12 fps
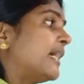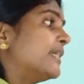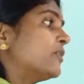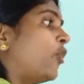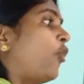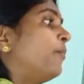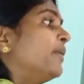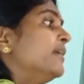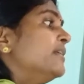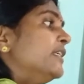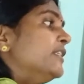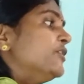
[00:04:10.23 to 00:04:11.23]
that open
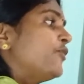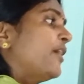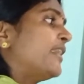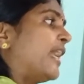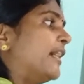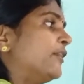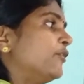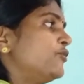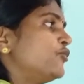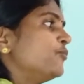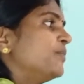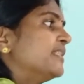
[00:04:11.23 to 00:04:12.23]
into a narrow
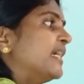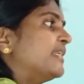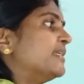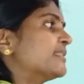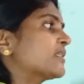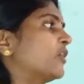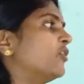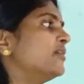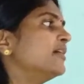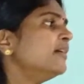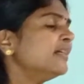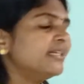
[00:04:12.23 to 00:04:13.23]
tube that is called
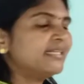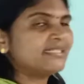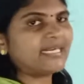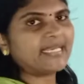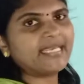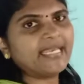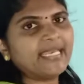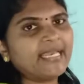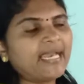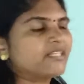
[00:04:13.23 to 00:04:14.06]
the tracheae.